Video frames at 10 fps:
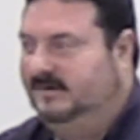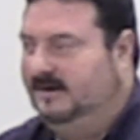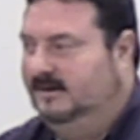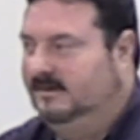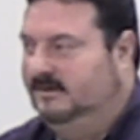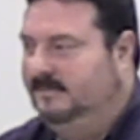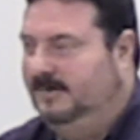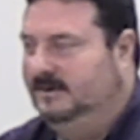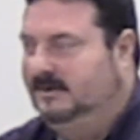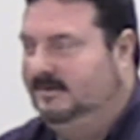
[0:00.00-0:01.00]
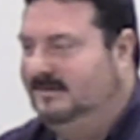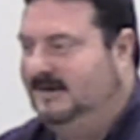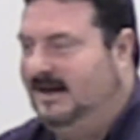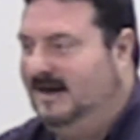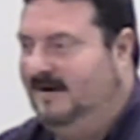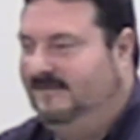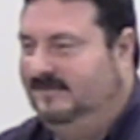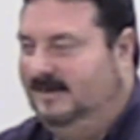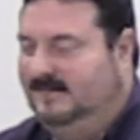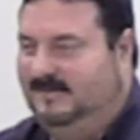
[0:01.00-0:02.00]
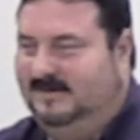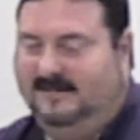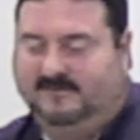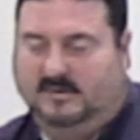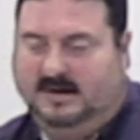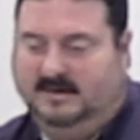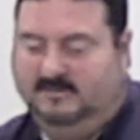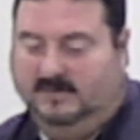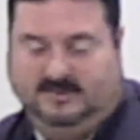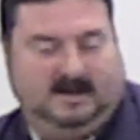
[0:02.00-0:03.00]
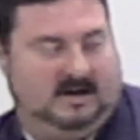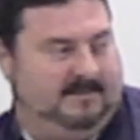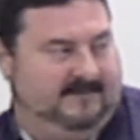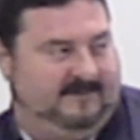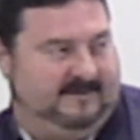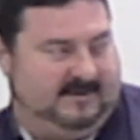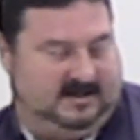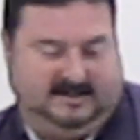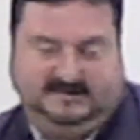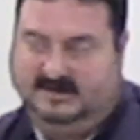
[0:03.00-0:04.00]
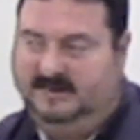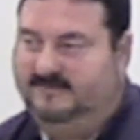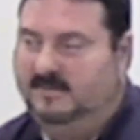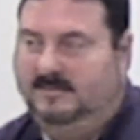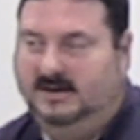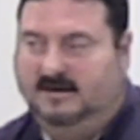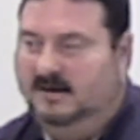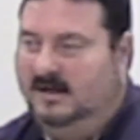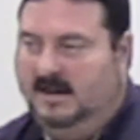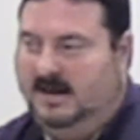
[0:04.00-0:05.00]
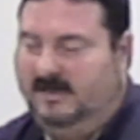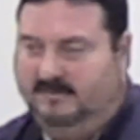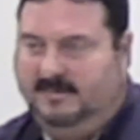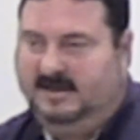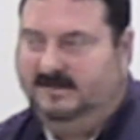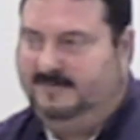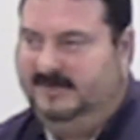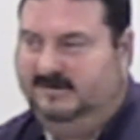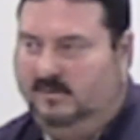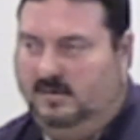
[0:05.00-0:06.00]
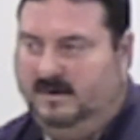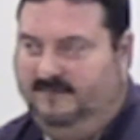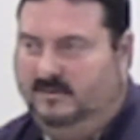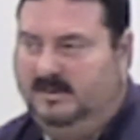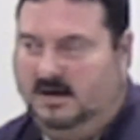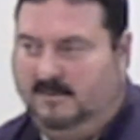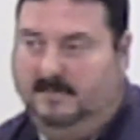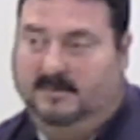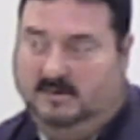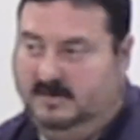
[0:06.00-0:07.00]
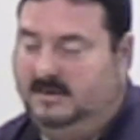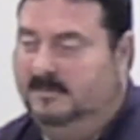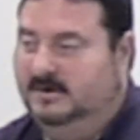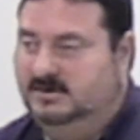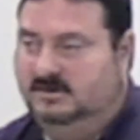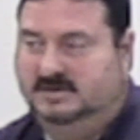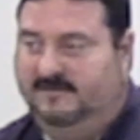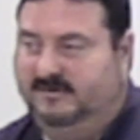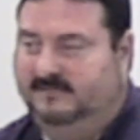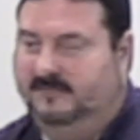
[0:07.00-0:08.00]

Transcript: The building that they have and that they've created with the help of that legislative committee, everybody has been so wonderful in helping, including Commissioner Jeffries.